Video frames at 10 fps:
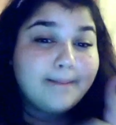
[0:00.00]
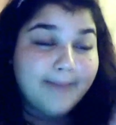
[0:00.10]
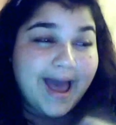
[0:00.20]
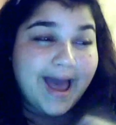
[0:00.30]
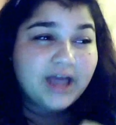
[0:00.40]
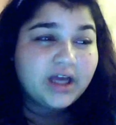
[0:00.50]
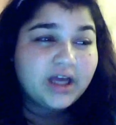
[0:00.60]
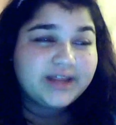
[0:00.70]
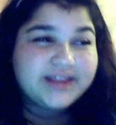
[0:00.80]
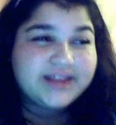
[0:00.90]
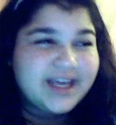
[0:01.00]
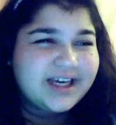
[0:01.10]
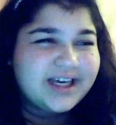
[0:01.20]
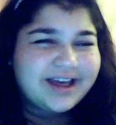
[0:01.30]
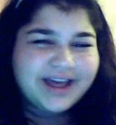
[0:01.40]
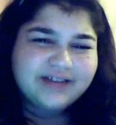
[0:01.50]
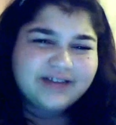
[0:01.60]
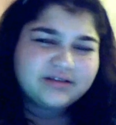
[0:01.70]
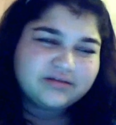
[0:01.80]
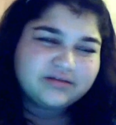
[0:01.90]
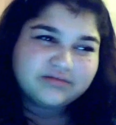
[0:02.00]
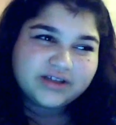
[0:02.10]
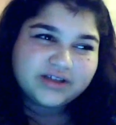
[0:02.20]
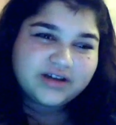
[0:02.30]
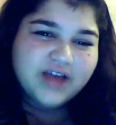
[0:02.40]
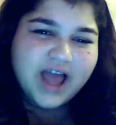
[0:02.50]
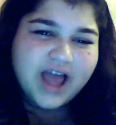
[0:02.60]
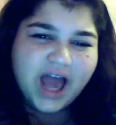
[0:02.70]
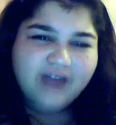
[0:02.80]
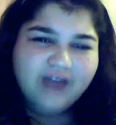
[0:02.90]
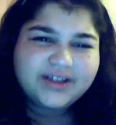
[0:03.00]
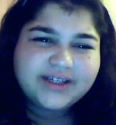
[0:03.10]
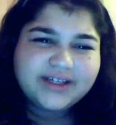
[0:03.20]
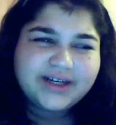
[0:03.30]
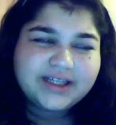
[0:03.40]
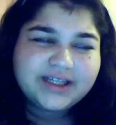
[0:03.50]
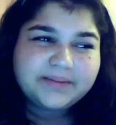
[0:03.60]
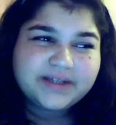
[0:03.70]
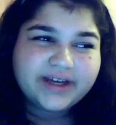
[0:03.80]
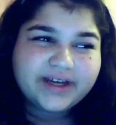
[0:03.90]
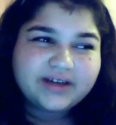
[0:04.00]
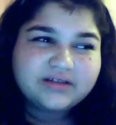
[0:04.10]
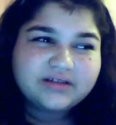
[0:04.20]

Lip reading: MAC, I think. I don't know. I don't really wear lipstick.